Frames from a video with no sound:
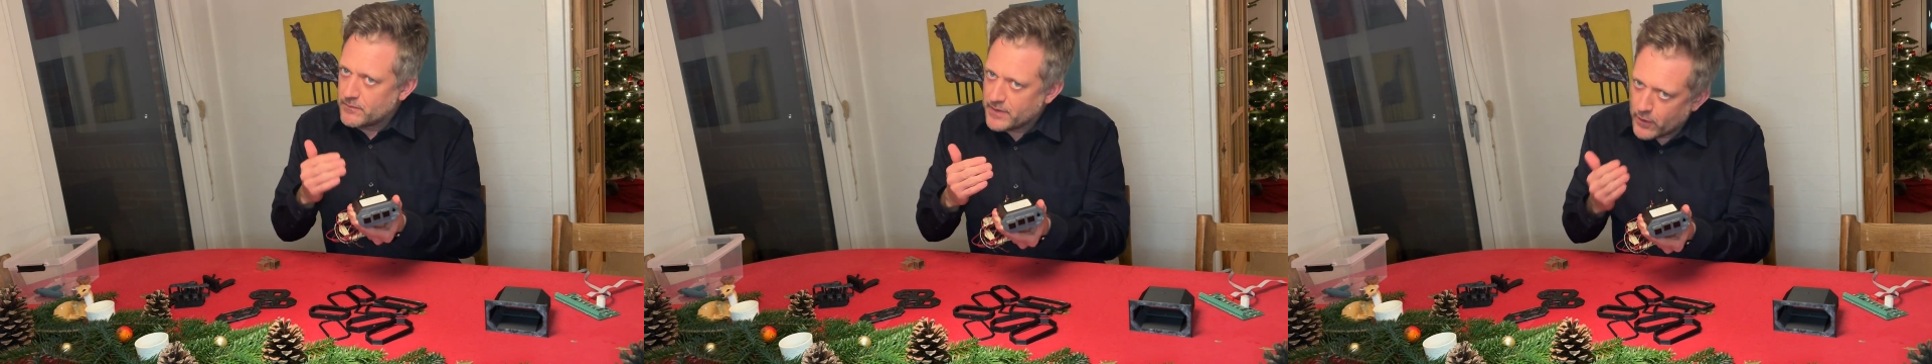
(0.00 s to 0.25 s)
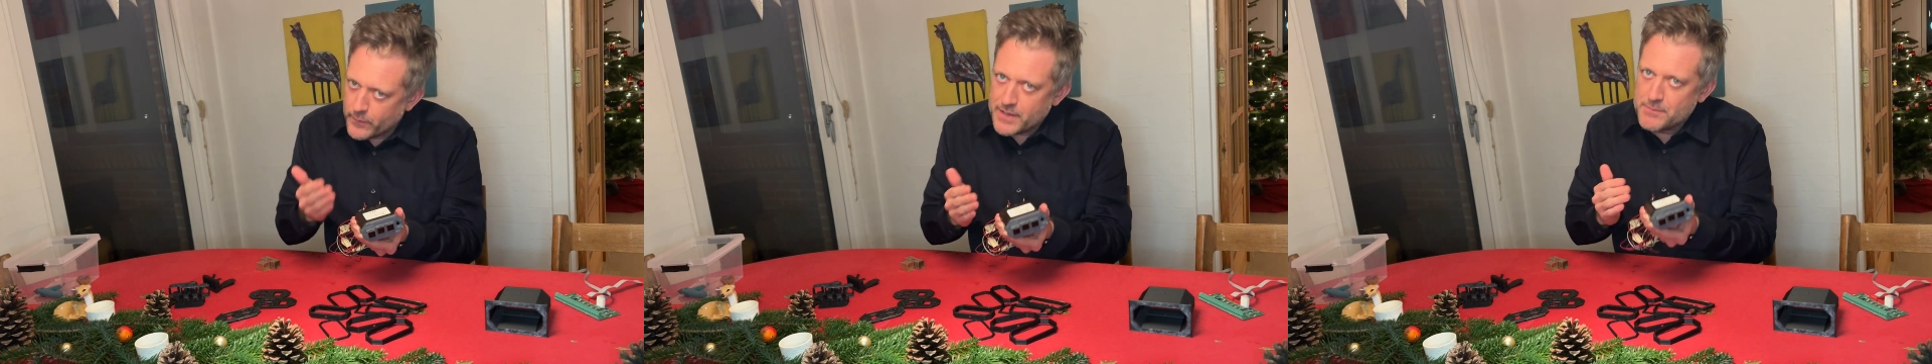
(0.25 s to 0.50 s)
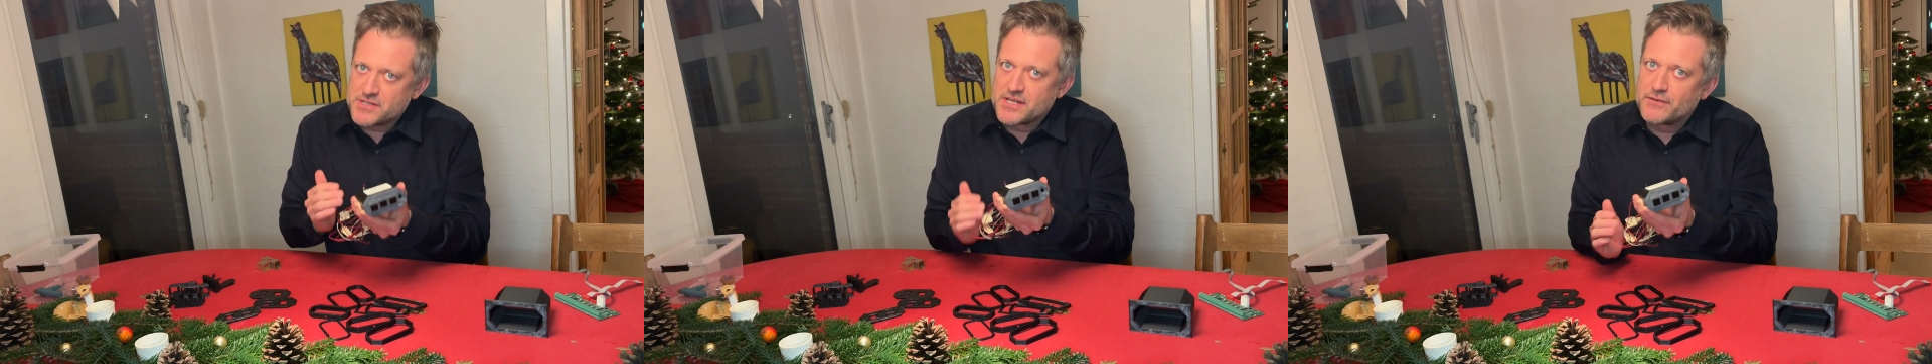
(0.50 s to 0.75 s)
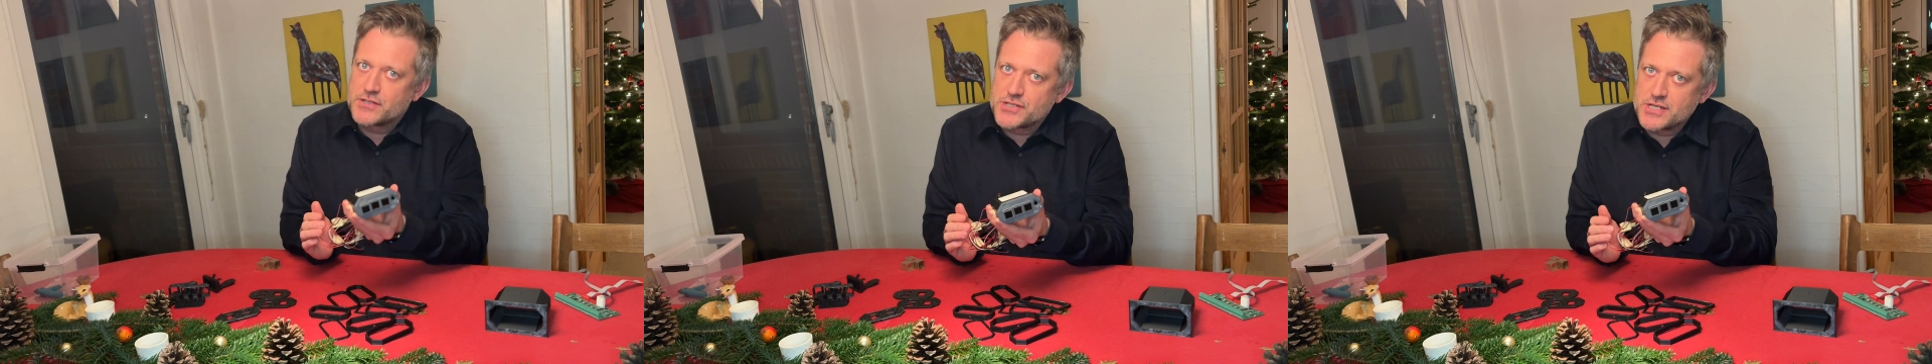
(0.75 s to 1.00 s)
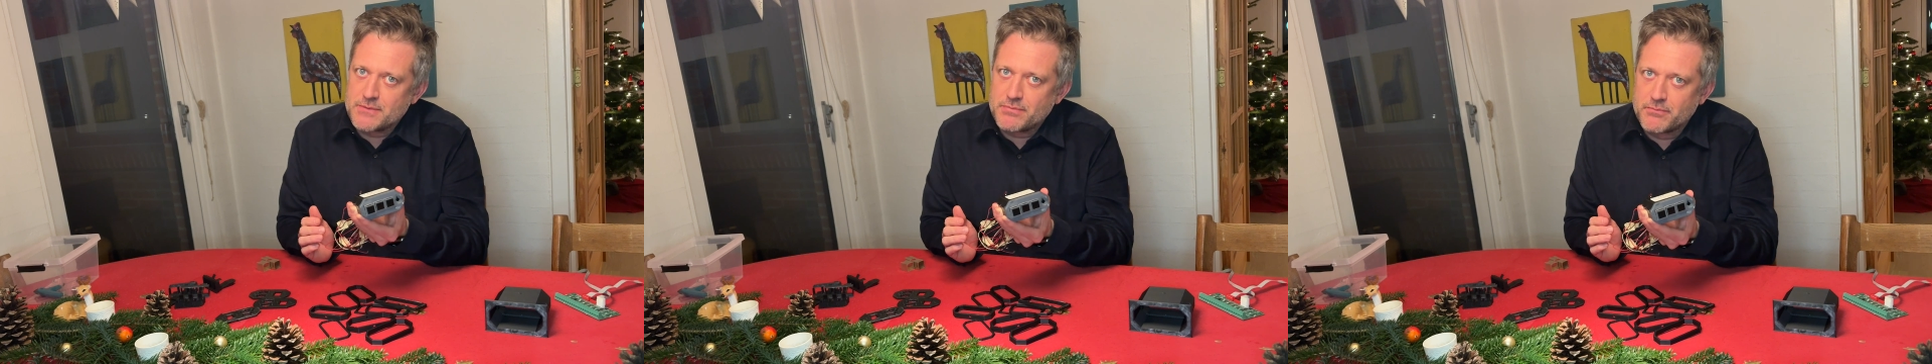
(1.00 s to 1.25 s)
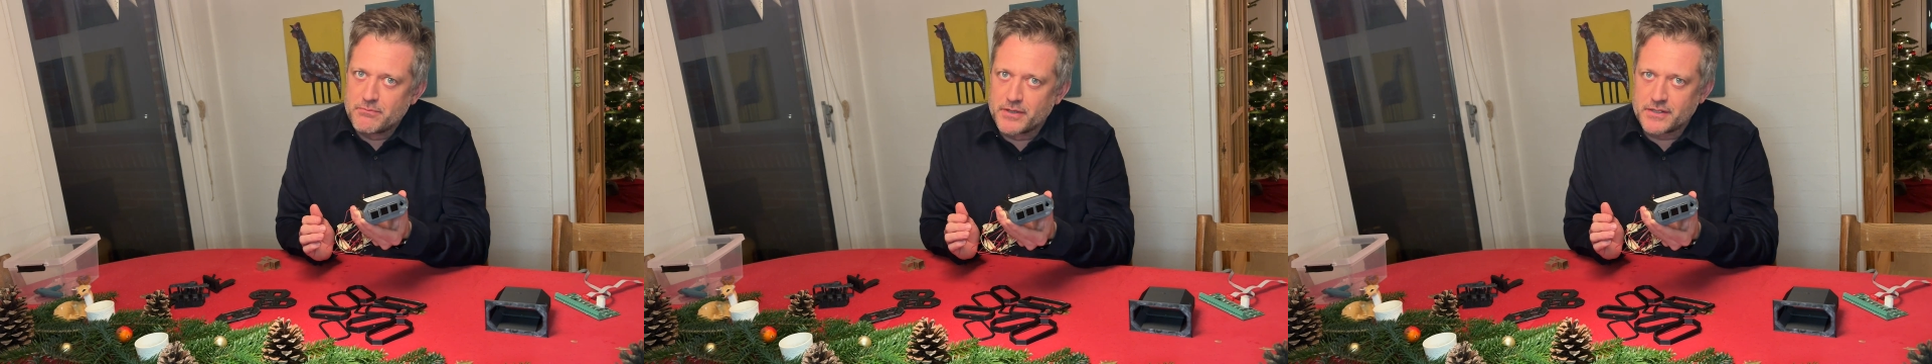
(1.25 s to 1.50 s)
OEM is never cheap,
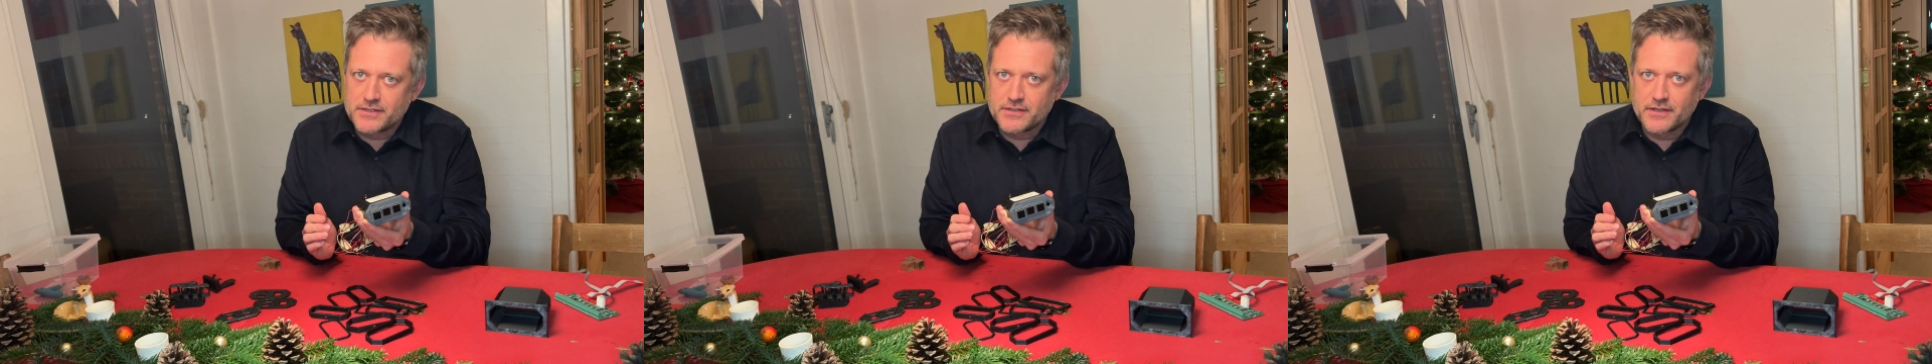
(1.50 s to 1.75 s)
but